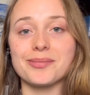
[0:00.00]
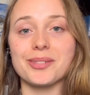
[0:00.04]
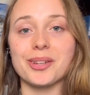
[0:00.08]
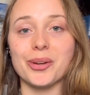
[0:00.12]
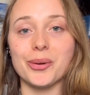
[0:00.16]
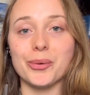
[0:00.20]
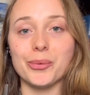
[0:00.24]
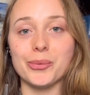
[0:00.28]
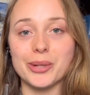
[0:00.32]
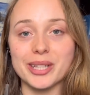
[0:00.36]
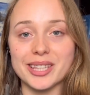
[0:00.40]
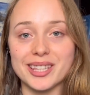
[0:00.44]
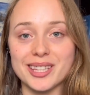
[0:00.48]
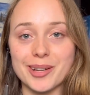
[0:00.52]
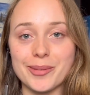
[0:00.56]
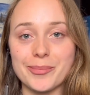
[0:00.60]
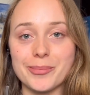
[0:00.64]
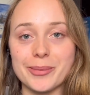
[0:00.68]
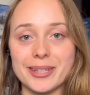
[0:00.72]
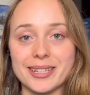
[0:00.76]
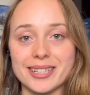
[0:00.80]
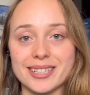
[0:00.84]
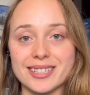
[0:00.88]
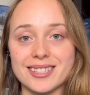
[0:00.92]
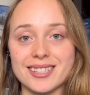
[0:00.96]
With that
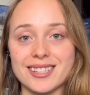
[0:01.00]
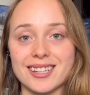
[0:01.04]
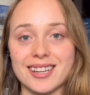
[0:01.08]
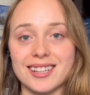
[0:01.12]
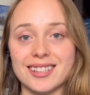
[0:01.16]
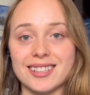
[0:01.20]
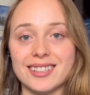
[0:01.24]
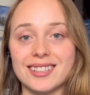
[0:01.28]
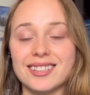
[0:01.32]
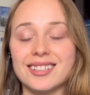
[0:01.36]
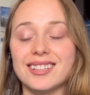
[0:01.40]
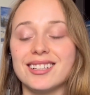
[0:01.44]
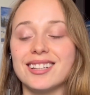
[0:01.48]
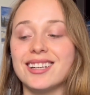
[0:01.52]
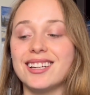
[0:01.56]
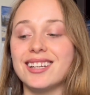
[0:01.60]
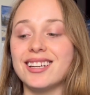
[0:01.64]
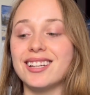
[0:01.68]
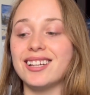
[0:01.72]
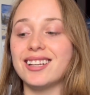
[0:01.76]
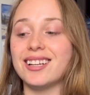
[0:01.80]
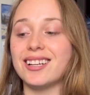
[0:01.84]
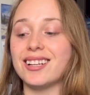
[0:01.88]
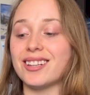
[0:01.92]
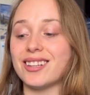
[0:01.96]
being said,
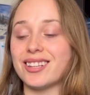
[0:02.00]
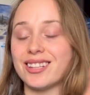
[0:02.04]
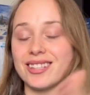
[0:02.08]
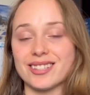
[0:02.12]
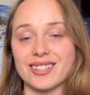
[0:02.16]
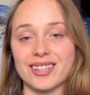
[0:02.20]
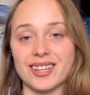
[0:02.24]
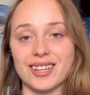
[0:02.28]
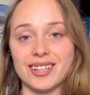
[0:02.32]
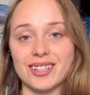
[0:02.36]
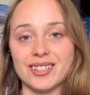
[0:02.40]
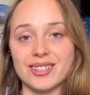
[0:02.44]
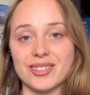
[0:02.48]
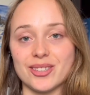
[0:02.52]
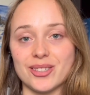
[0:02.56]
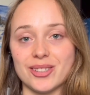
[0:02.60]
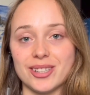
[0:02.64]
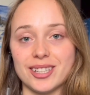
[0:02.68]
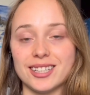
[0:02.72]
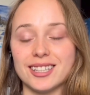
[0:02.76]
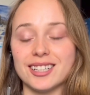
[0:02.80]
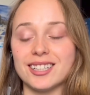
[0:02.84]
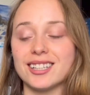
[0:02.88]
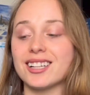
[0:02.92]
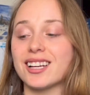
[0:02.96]
let's get into
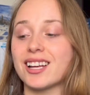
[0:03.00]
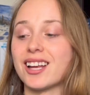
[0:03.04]
it.